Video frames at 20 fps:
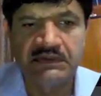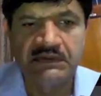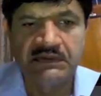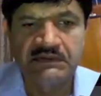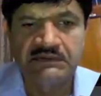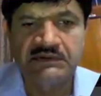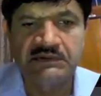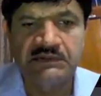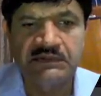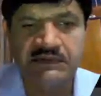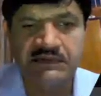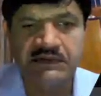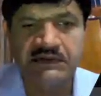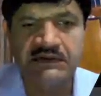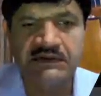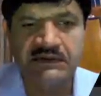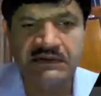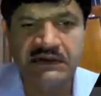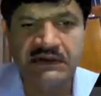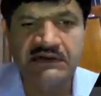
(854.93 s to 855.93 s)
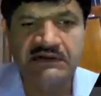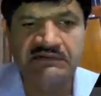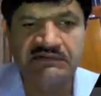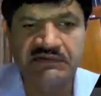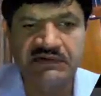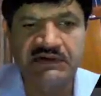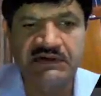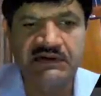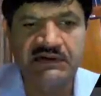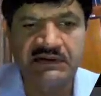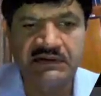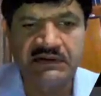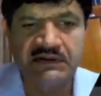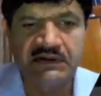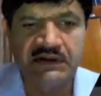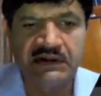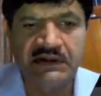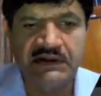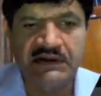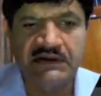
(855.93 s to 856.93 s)
Geometry writer field
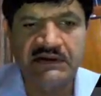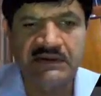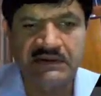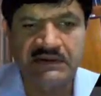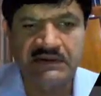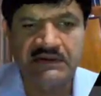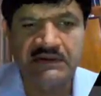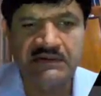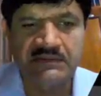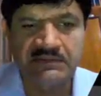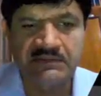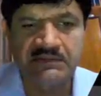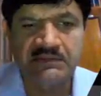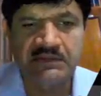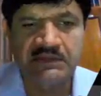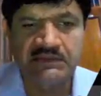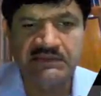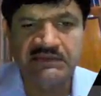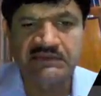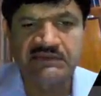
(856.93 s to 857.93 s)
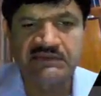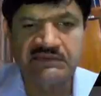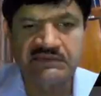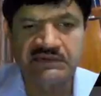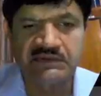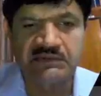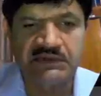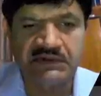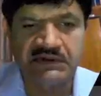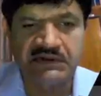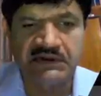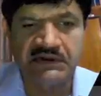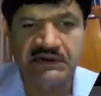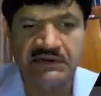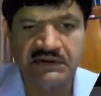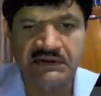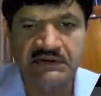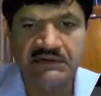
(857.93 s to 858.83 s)
error process geometry.